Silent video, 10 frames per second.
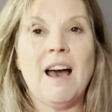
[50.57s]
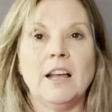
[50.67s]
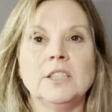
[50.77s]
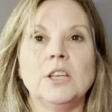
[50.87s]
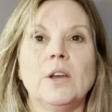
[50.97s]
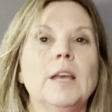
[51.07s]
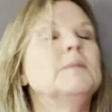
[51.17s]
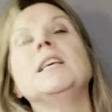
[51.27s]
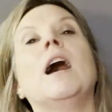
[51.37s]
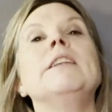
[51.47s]
under your hips.
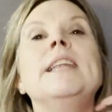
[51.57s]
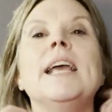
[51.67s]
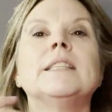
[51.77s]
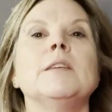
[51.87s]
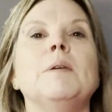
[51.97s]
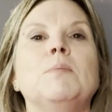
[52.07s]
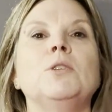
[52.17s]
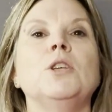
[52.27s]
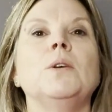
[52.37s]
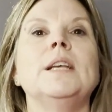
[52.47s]
The next thing people
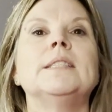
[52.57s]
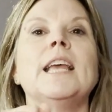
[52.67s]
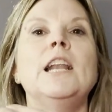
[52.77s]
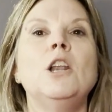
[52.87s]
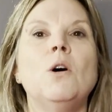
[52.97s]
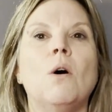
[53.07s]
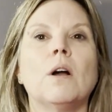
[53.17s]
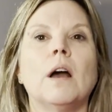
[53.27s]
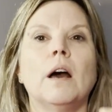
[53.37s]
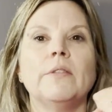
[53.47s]
do is they
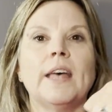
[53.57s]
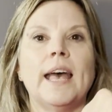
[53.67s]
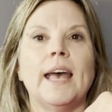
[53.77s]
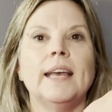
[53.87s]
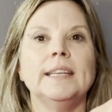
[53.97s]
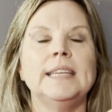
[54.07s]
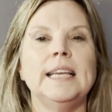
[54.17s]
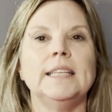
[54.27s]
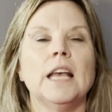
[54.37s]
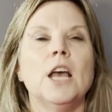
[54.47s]
lock their
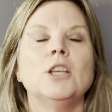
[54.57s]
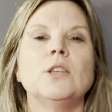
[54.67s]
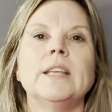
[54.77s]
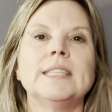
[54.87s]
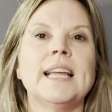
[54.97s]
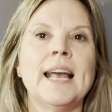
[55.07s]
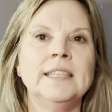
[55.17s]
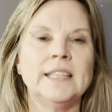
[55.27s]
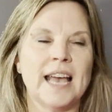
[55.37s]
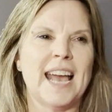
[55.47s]
knees. So they're
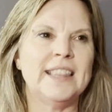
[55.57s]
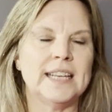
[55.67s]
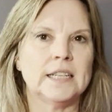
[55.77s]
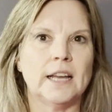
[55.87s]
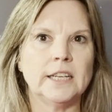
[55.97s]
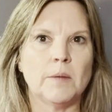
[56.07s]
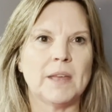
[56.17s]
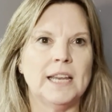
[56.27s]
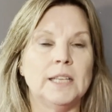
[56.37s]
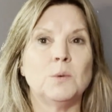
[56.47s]
standing there and they're tightening up their
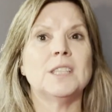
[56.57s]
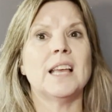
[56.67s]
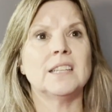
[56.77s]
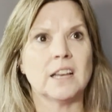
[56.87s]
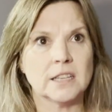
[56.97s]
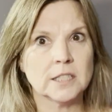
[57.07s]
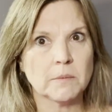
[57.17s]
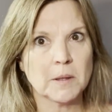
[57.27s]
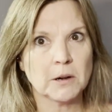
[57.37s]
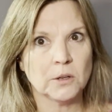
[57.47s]
knees, which then tightens up
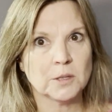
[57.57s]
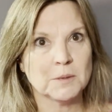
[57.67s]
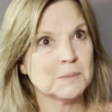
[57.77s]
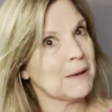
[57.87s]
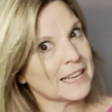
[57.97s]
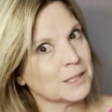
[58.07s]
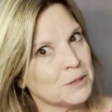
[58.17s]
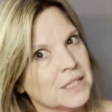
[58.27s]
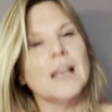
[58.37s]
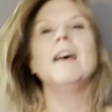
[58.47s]
their gluteus maximus,